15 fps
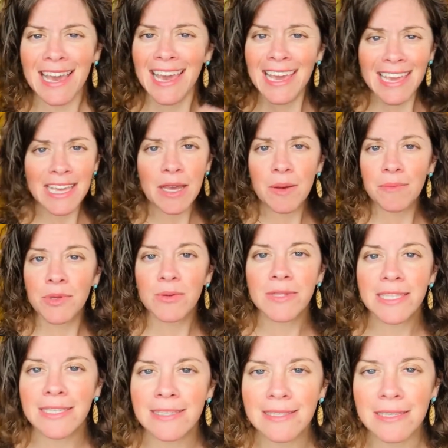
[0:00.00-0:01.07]
hey,
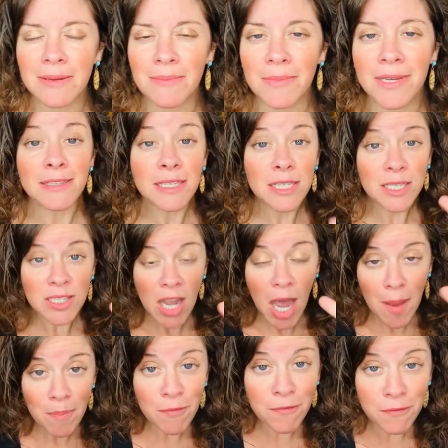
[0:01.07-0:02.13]
immune system,
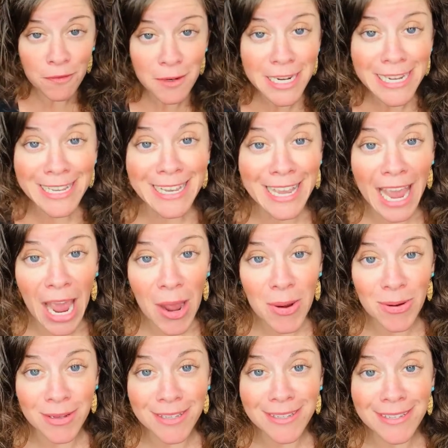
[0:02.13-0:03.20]
stop freaking
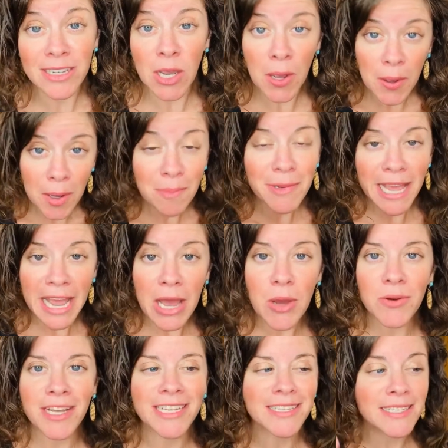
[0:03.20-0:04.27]
out, calm
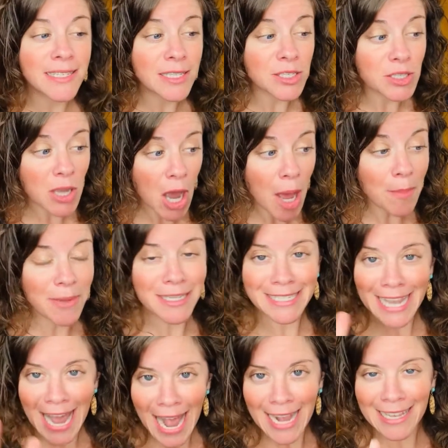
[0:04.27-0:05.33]
down, and stop
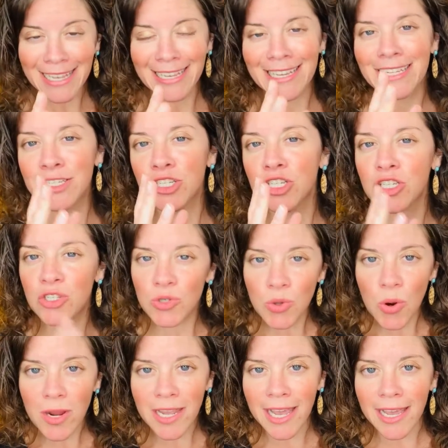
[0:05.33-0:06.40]
attacking and
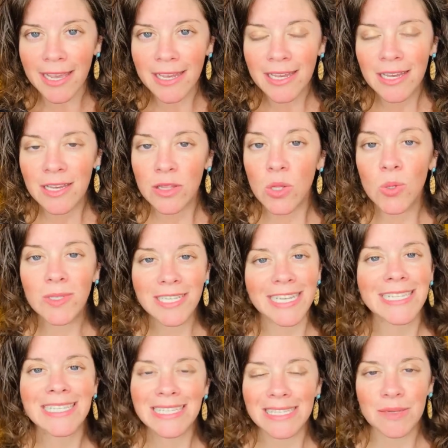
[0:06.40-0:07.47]
destroying those
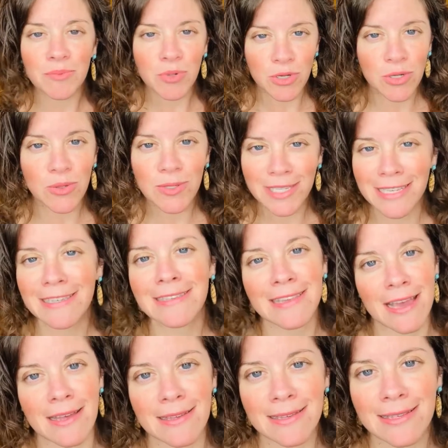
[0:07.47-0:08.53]
insulin-producing
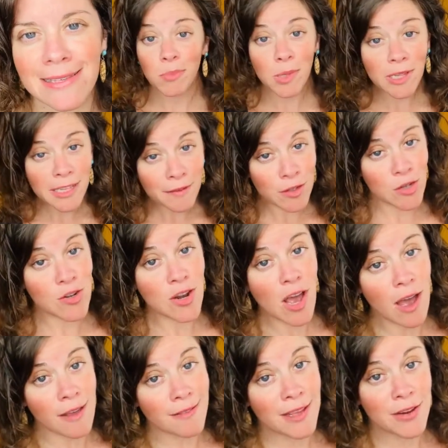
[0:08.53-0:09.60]
cells. Believe it or
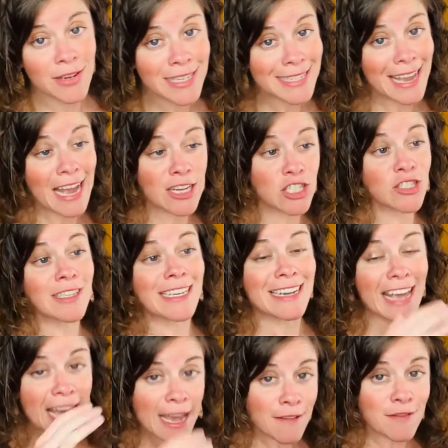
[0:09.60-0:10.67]
not, there is actually
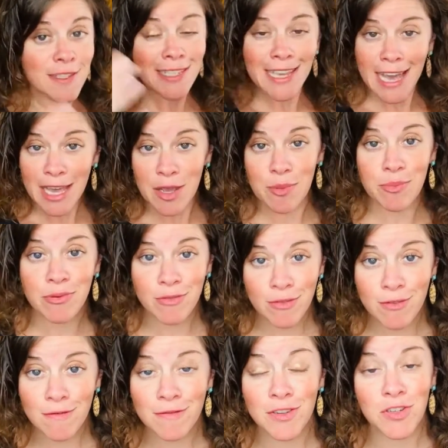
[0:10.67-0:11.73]
an
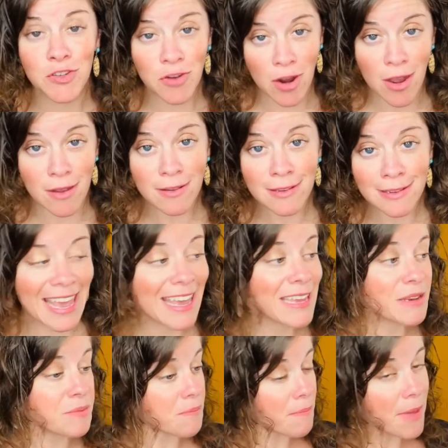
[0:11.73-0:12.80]
FDA-approved drug
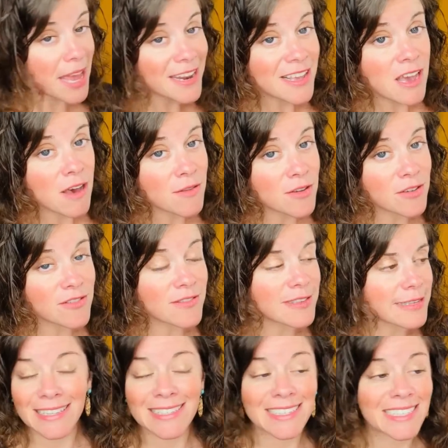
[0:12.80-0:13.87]
and many
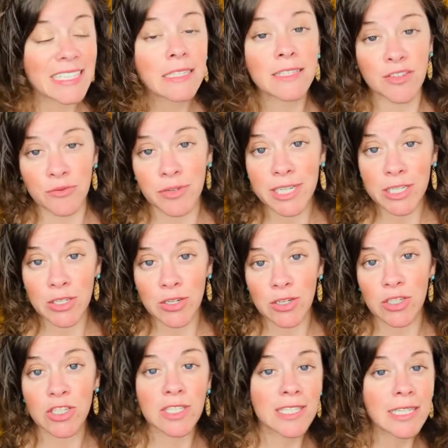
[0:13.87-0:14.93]
others still in
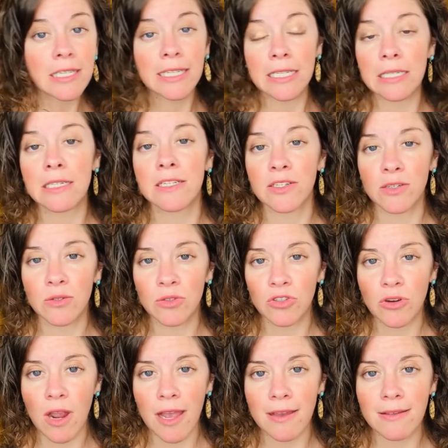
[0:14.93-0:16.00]
research, still in clinical
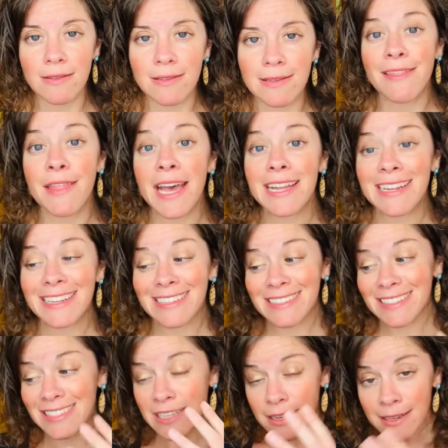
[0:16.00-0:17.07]
trials, that
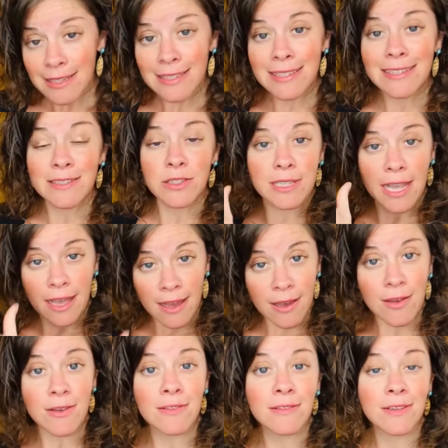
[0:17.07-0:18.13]
does
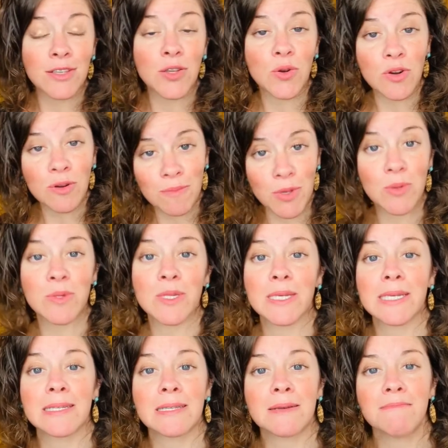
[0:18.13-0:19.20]
tell your immune
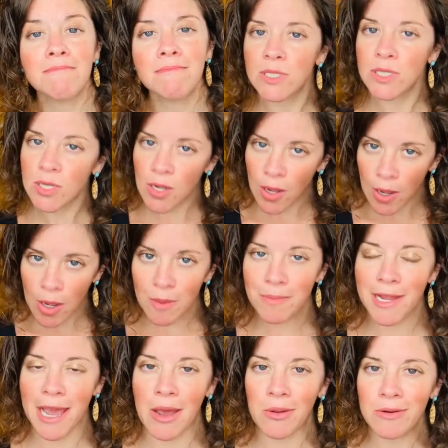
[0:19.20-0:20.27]
system to calm
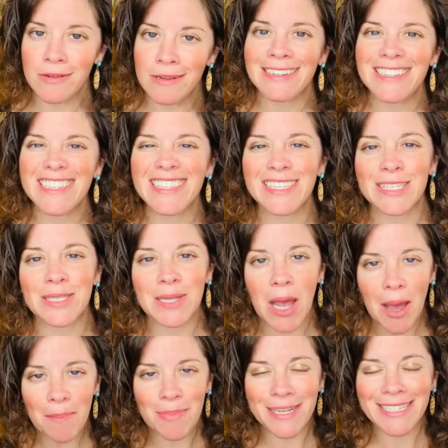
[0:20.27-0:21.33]
down and to
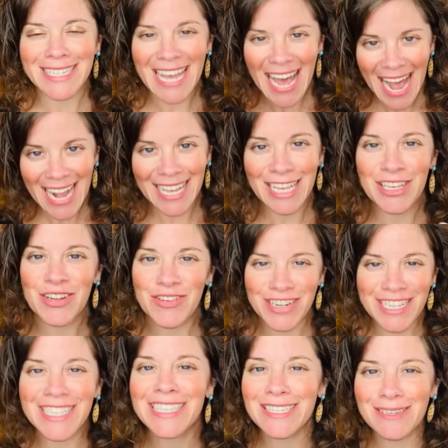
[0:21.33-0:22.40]
stop attacking your
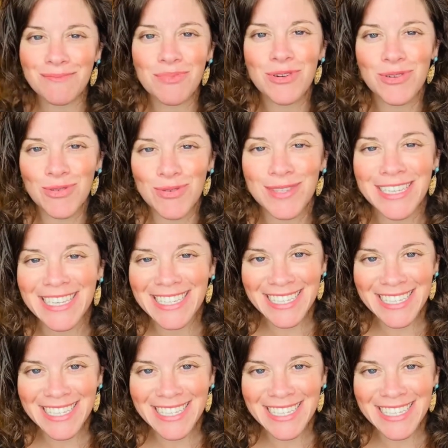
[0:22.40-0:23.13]
insulin-producing